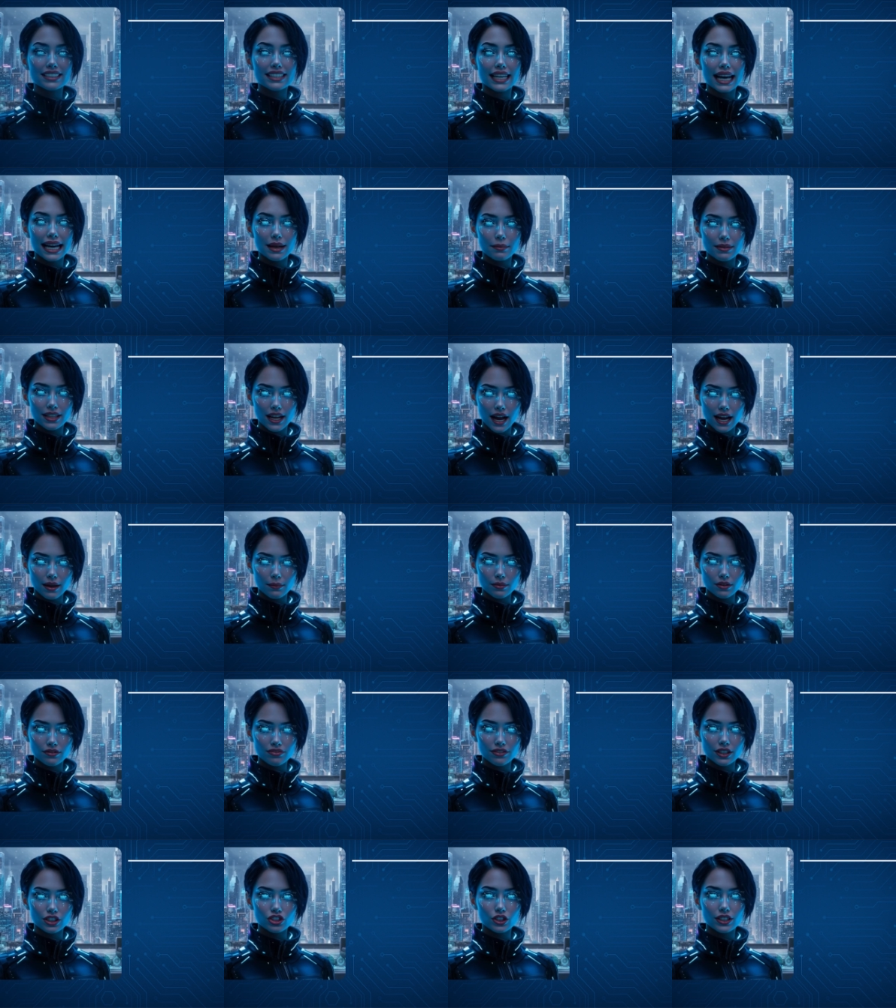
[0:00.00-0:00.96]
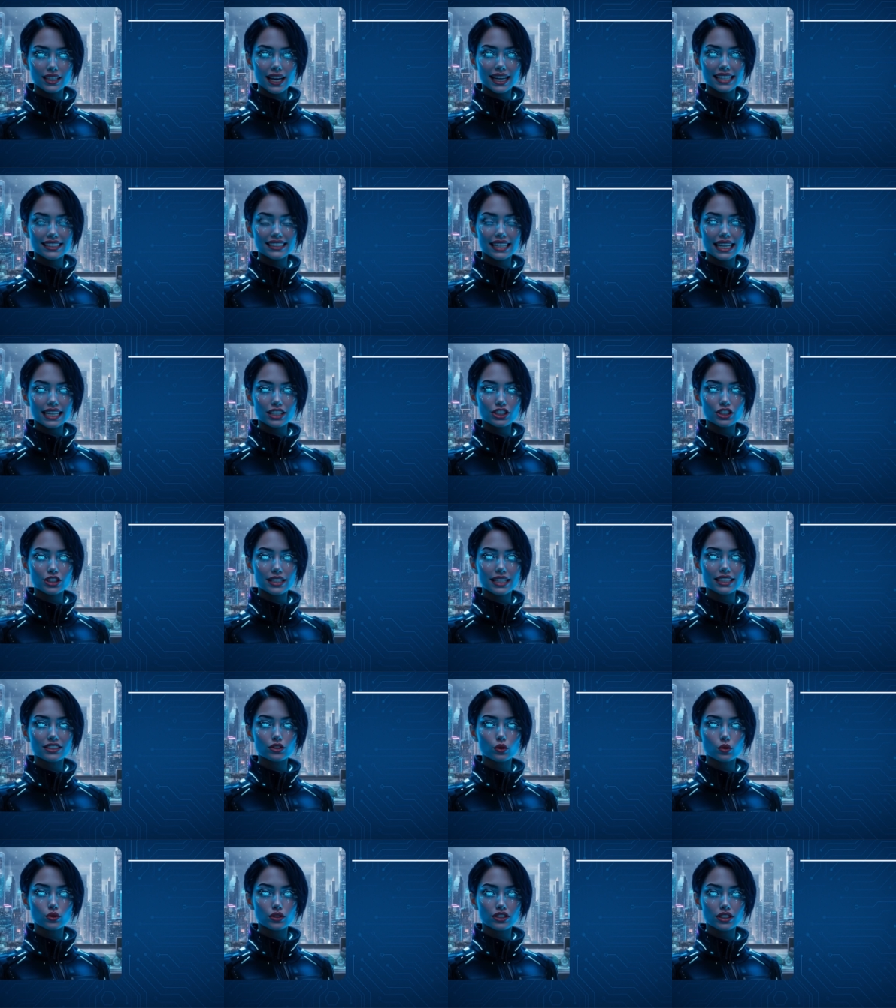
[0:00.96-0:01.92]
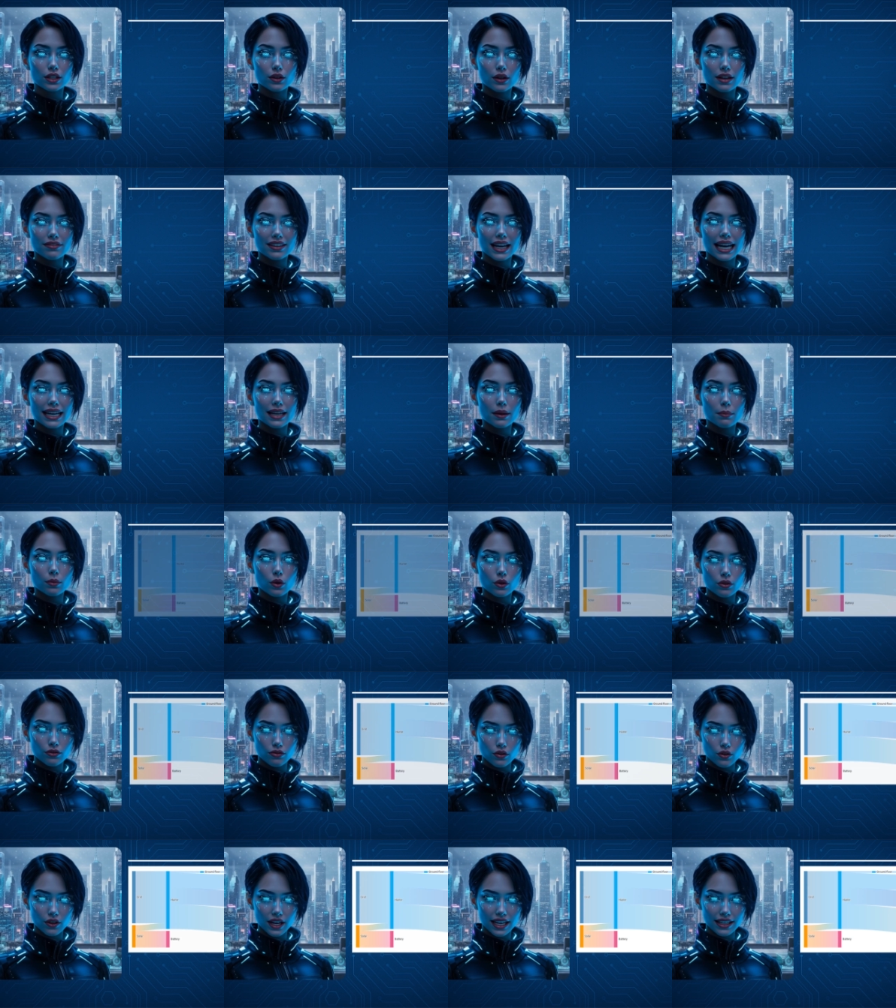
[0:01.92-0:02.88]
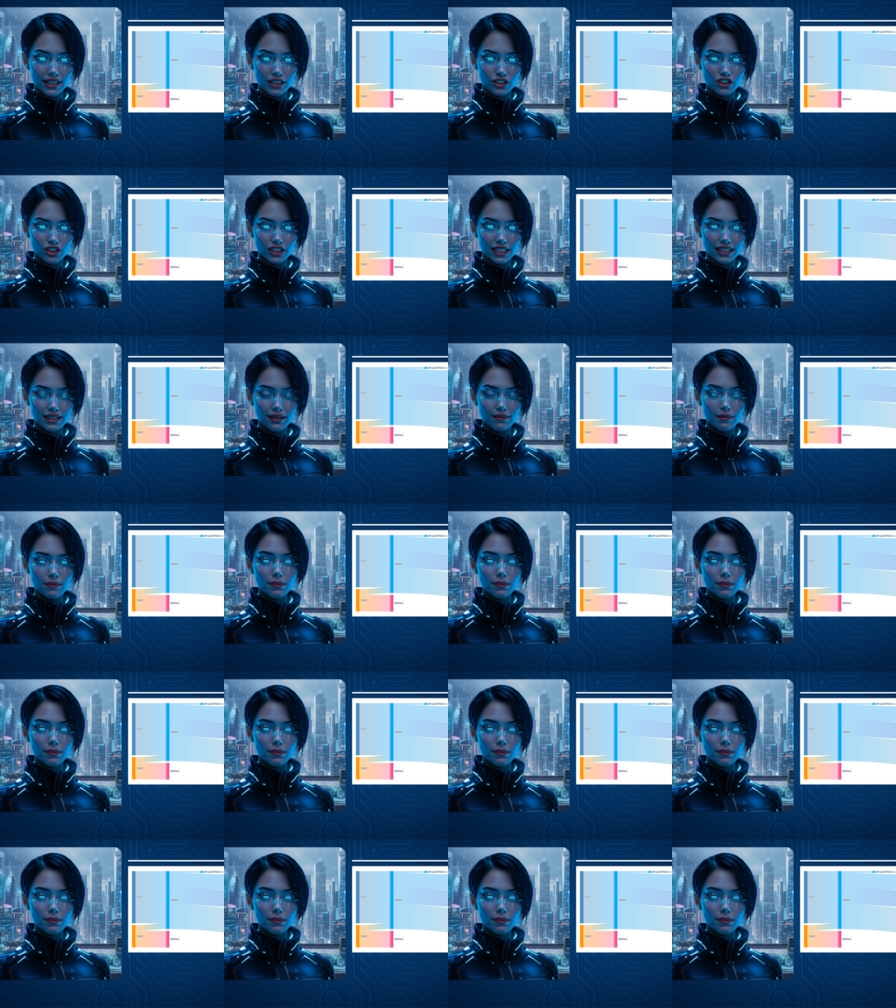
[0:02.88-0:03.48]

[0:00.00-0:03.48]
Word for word: same type of visualization is also available for energy.